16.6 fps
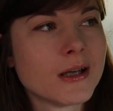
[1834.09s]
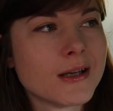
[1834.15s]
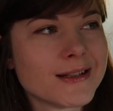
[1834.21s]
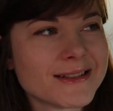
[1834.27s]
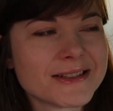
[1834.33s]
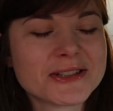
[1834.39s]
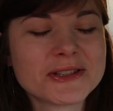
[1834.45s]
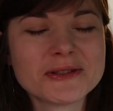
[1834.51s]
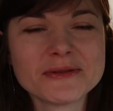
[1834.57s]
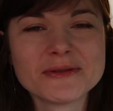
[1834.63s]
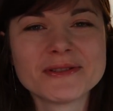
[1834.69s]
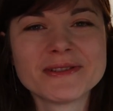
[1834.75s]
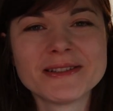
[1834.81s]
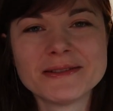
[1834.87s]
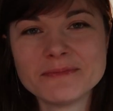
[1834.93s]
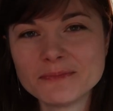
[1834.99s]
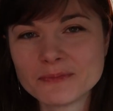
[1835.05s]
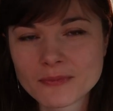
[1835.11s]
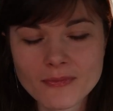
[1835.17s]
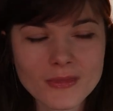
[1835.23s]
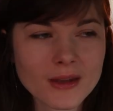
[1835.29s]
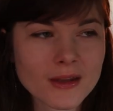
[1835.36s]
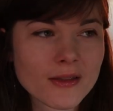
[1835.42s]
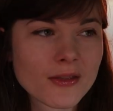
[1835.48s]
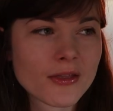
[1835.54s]

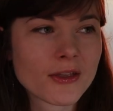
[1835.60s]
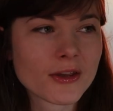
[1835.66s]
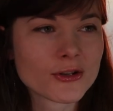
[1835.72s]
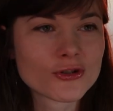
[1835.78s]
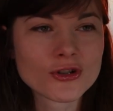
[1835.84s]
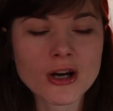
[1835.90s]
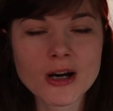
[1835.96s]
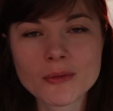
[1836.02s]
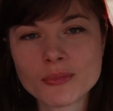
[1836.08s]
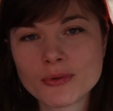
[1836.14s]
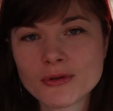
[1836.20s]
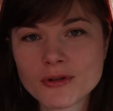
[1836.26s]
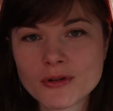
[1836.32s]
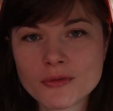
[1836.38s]
the job